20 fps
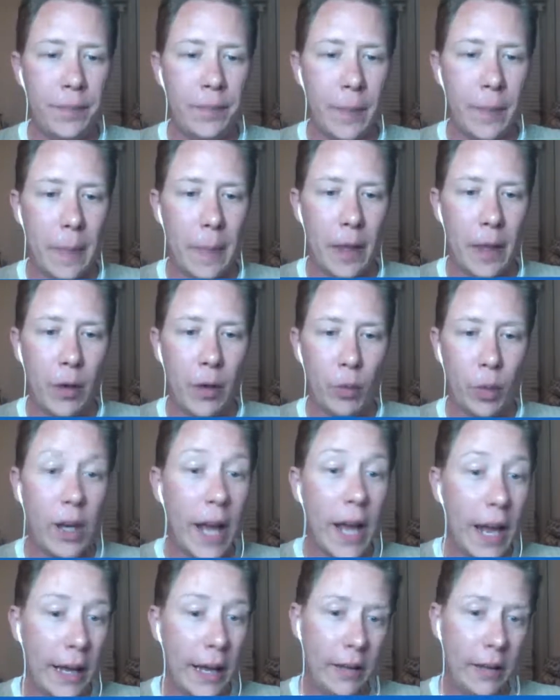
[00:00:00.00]

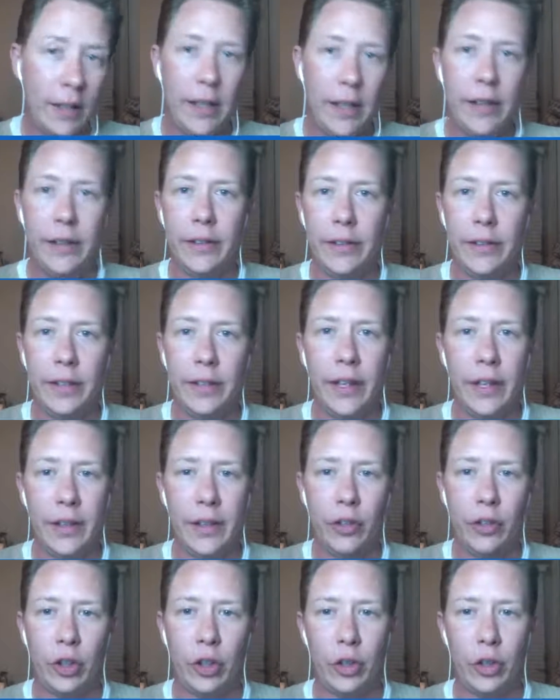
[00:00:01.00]
Renee is
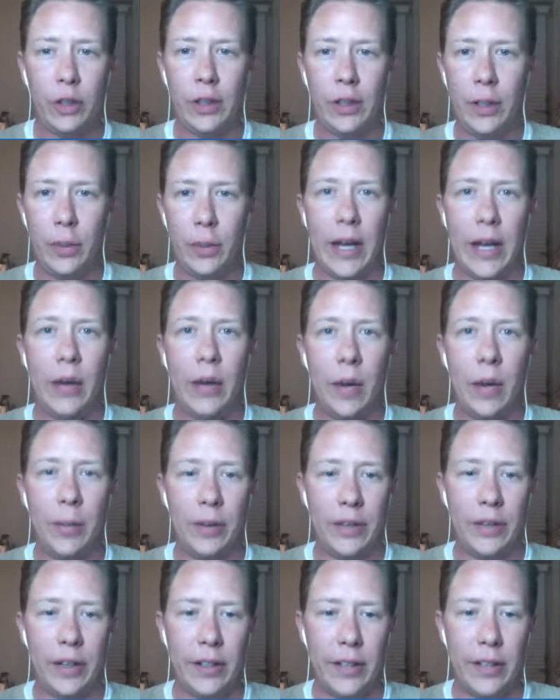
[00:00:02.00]
currently without
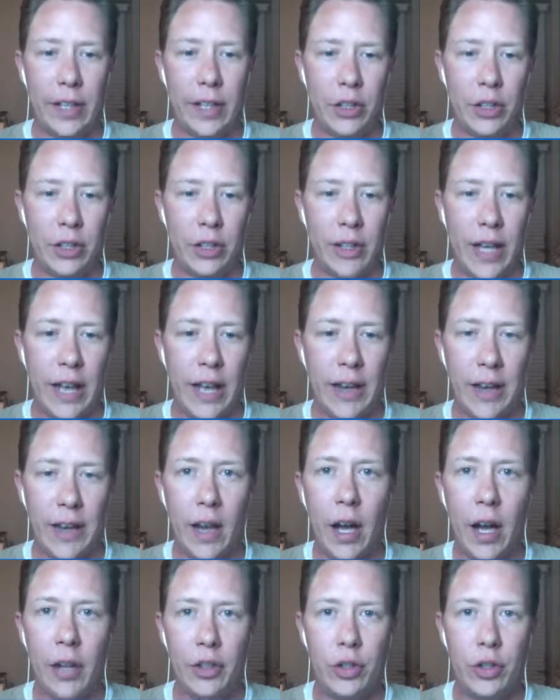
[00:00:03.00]
representation and
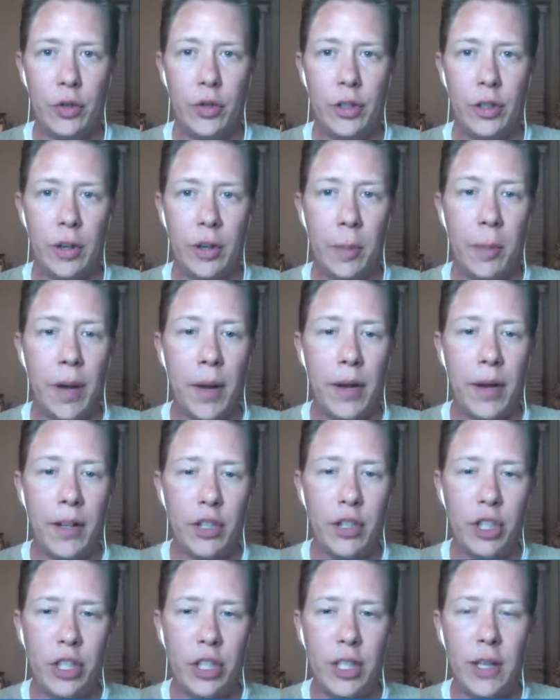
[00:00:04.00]
non-union, but
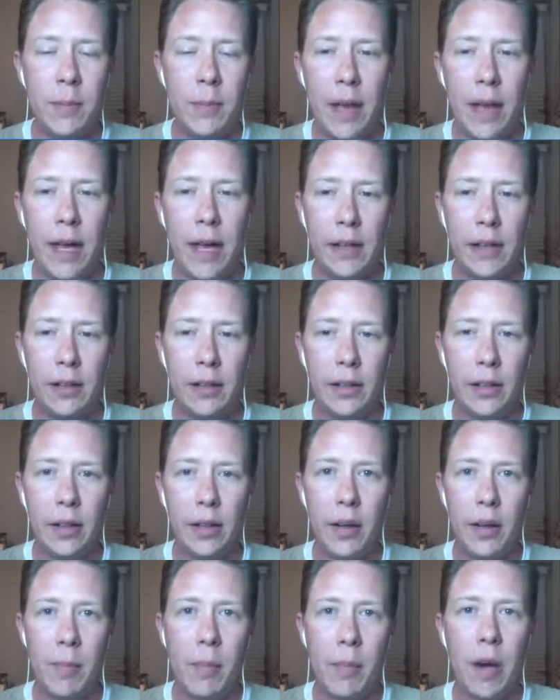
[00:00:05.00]
she made
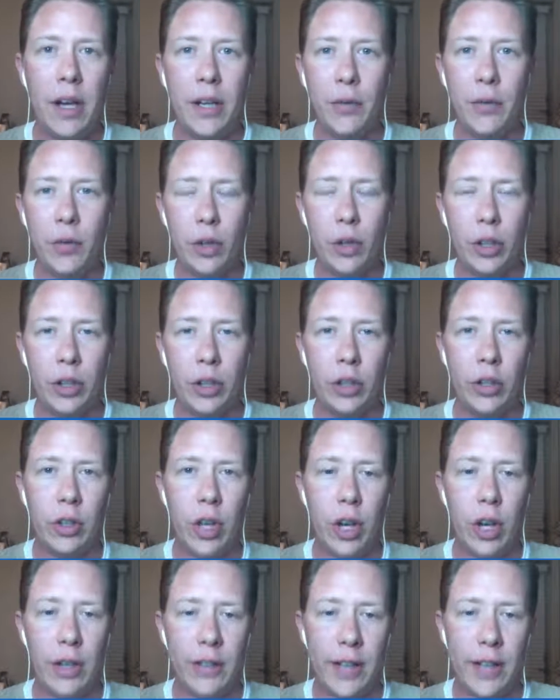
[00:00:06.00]
money for a good
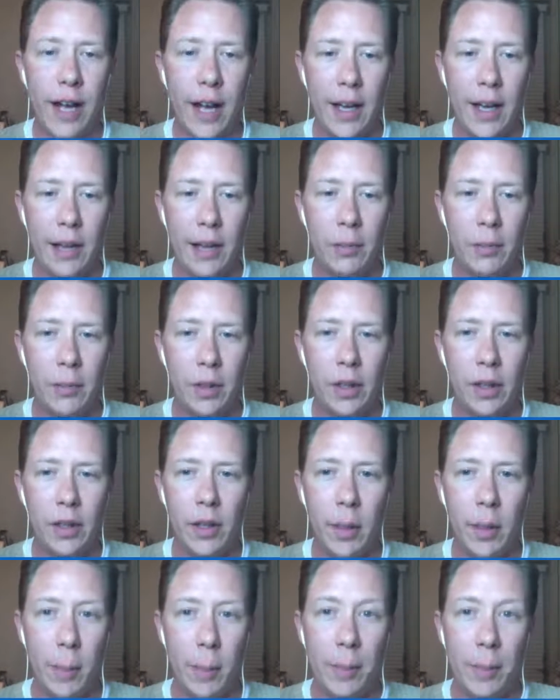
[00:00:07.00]
long time
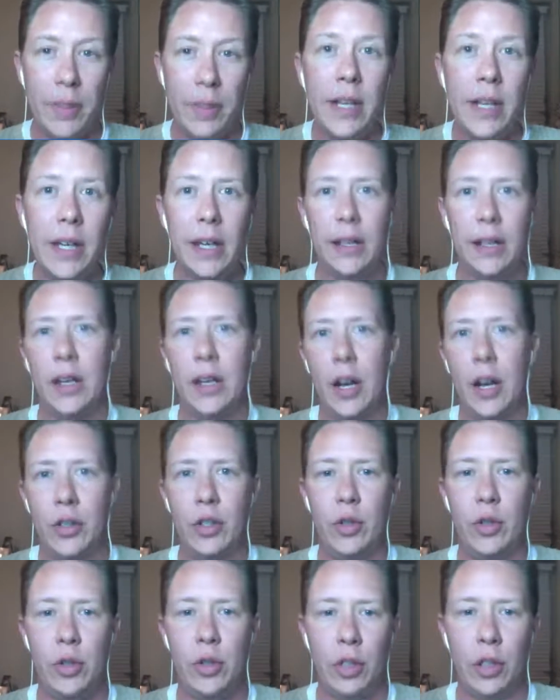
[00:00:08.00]
being a
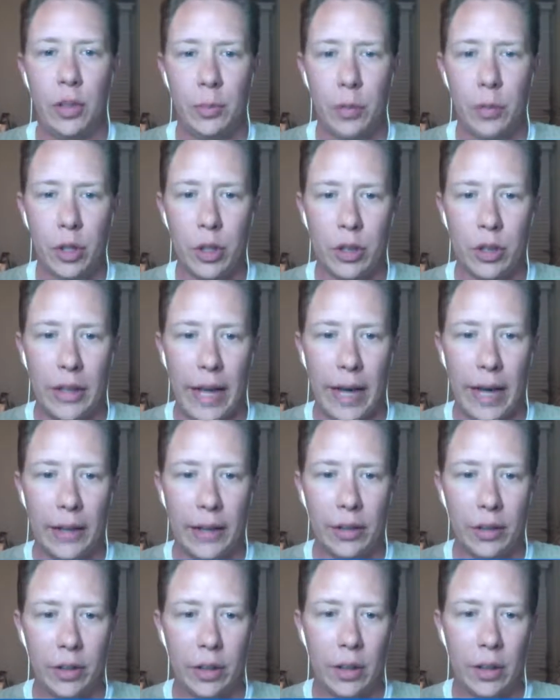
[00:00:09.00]
non-union commercial
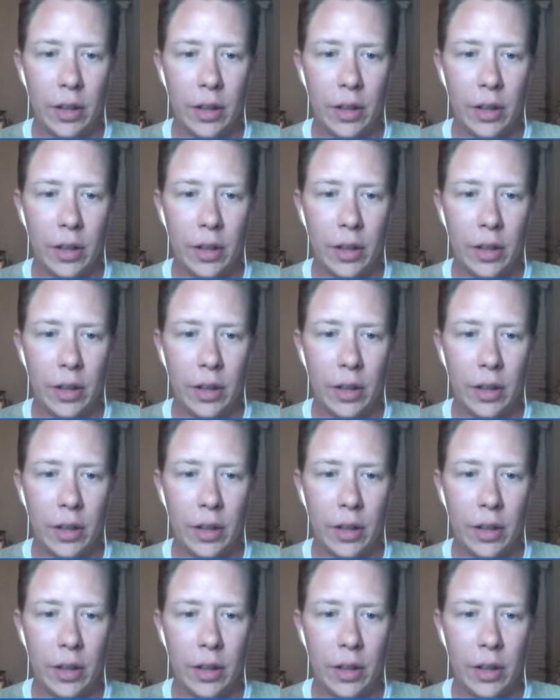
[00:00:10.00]
actor.